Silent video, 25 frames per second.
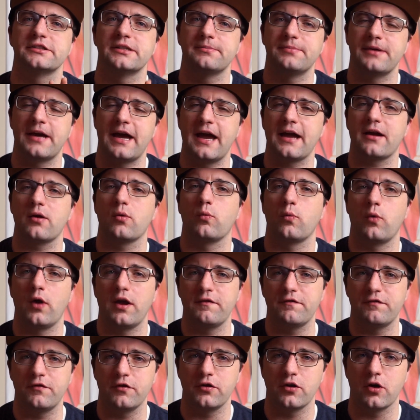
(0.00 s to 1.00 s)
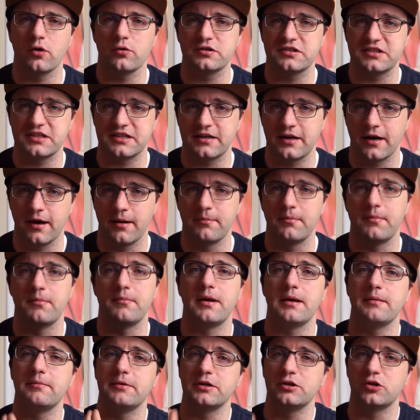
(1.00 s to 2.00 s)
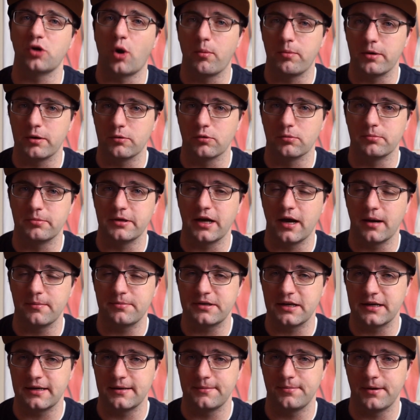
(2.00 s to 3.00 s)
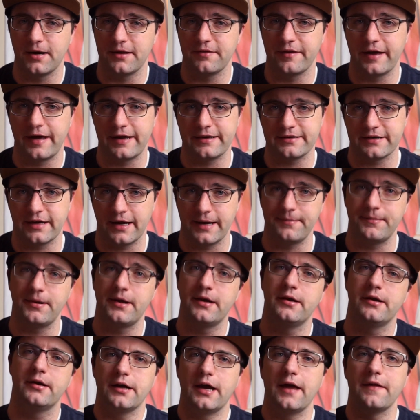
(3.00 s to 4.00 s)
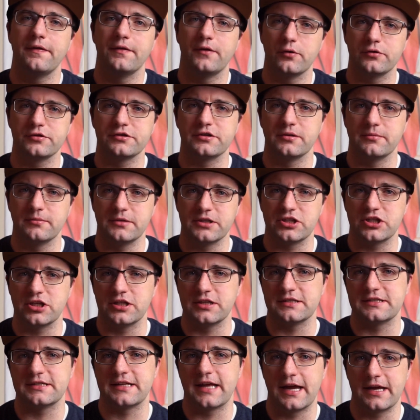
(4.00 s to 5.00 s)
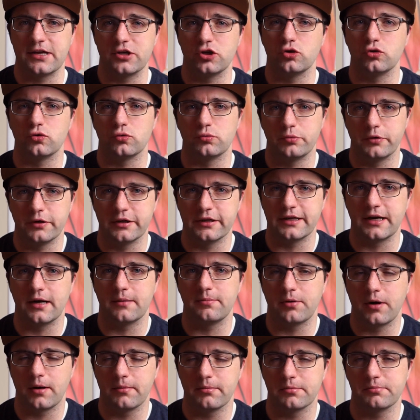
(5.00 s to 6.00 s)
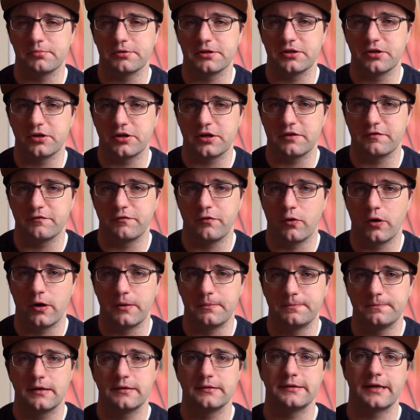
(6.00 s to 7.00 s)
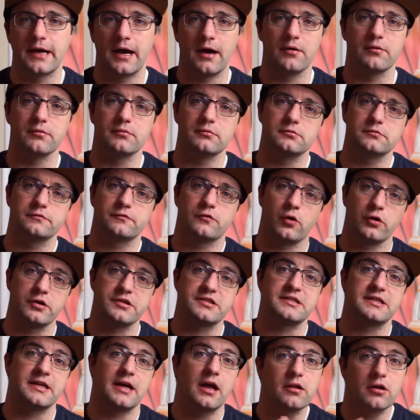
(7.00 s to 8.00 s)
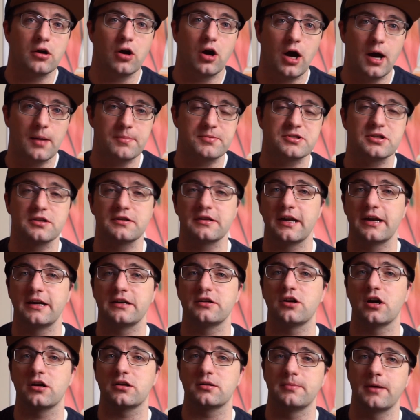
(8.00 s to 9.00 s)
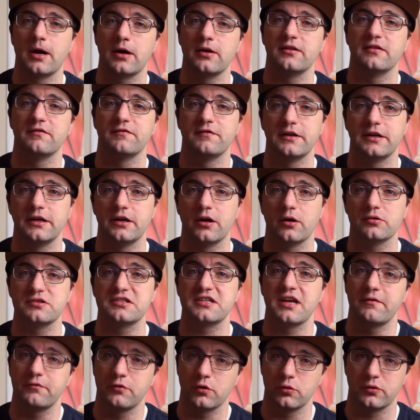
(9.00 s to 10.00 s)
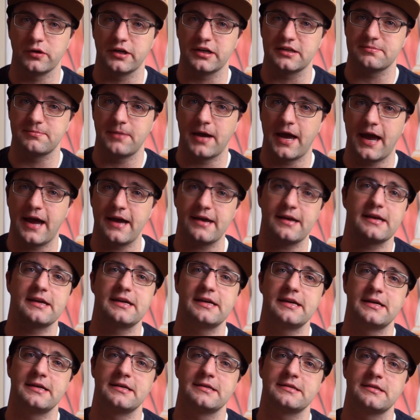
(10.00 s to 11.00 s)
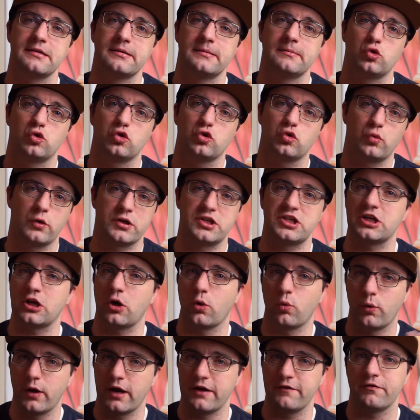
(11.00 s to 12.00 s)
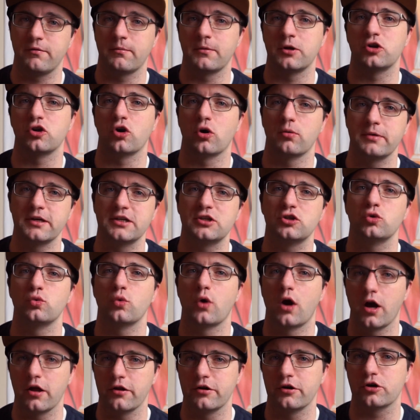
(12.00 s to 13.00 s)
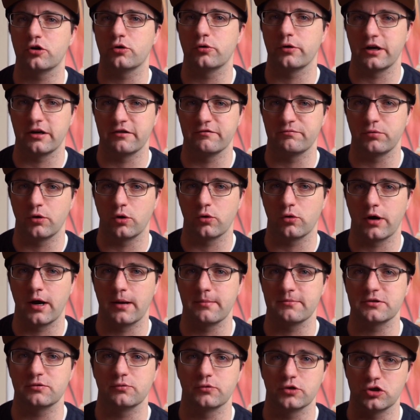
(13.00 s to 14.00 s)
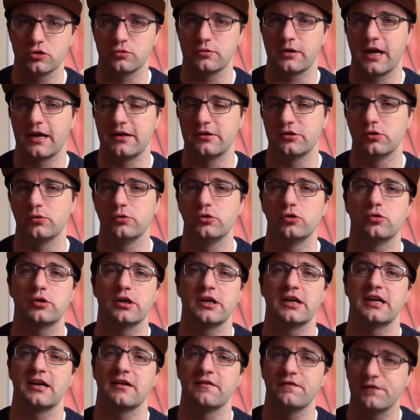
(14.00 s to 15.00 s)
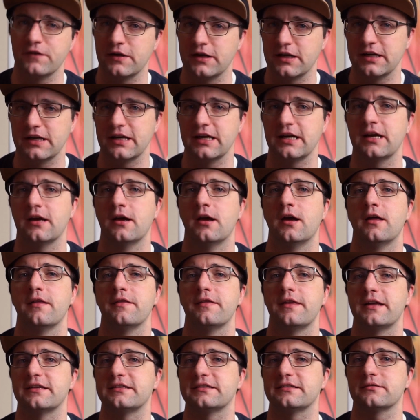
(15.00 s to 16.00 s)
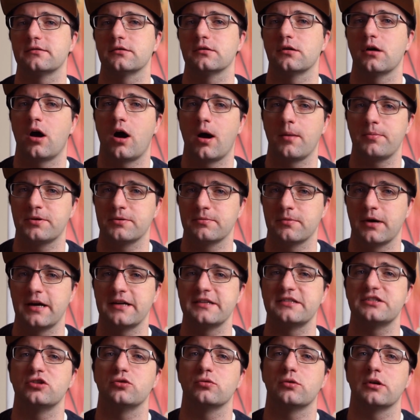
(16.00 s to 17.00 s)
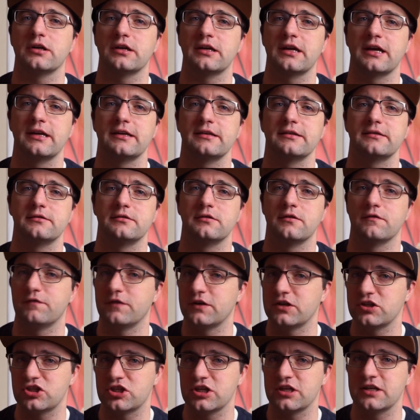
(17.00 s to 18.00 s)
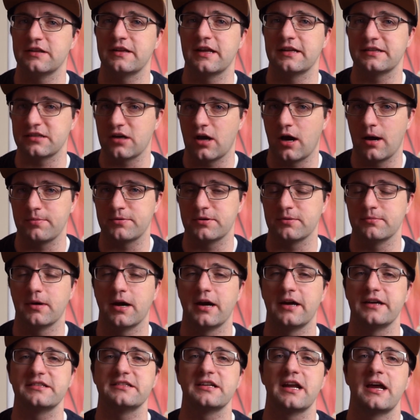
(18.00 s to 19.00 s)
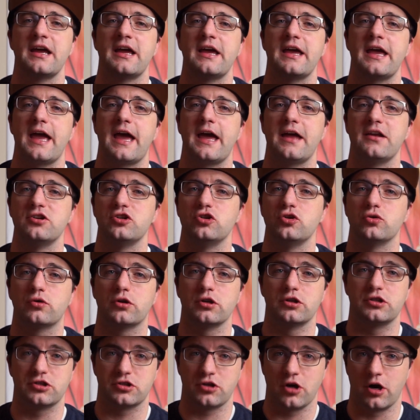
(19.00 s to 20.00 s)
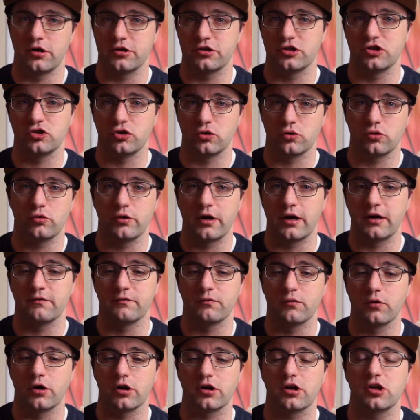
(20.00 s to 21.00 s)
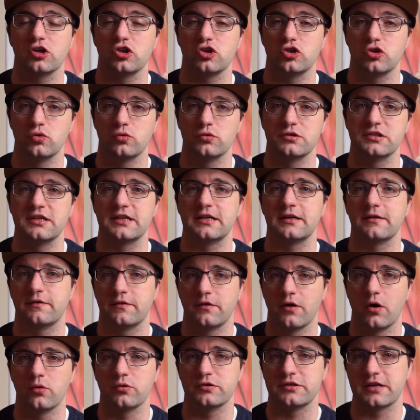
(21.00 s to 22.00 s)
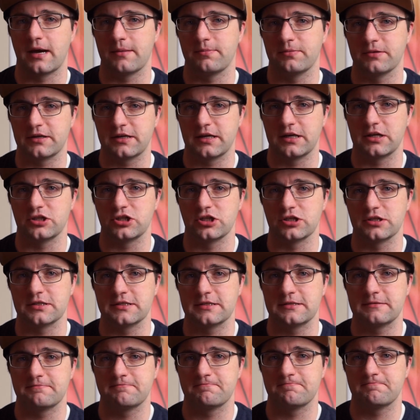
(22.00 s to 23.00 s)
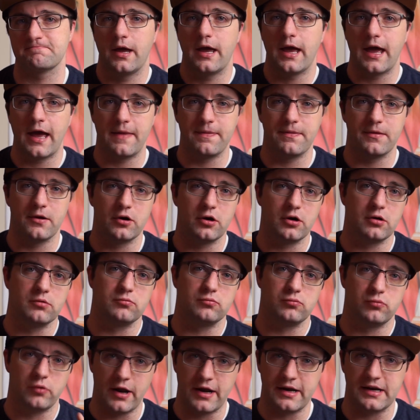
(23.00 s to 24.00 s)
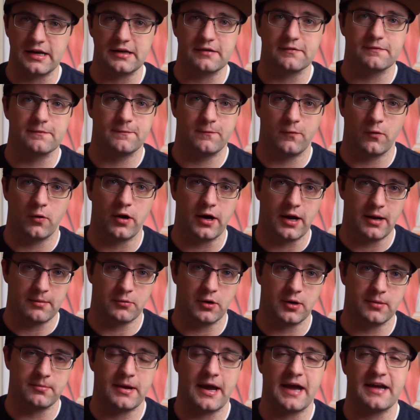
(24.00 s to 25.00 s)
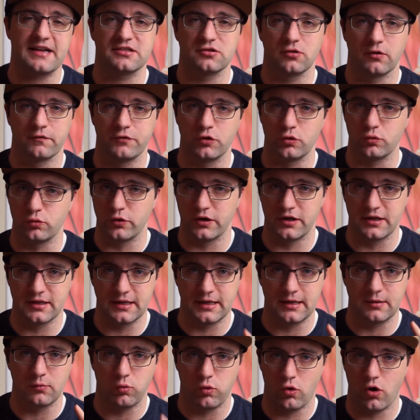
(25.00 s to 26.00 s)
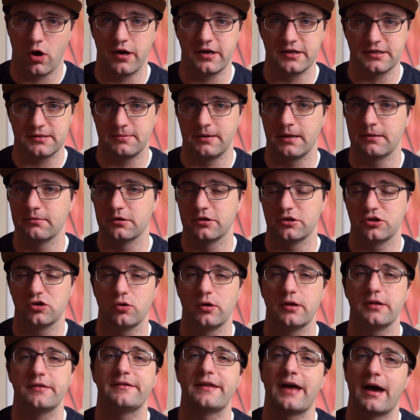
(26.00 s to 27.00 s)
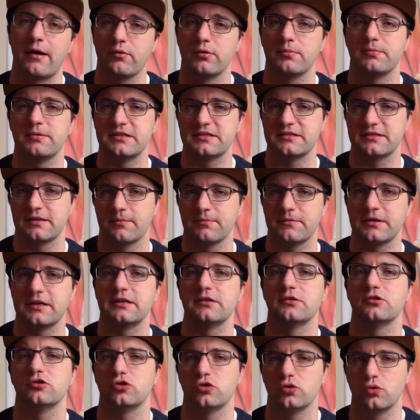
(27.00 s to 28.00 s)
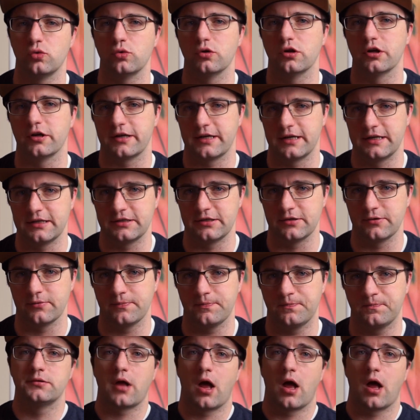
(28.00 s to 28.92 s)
Sit back, wait for those to come. Maybe Adobe will be updated by that time and those are the machines that you really are probably looking for. Now, of course, the other option that I talked about in the video several weeks back is switching away from Adobe to other creative programs, which you can do. You can get Affinity that's optimized, you can get DaVinci that's optimized, and you could start to do creative work using those applications and they're ready for M1 Macs. So if you really wanted to be able to do it, that would be something to look into.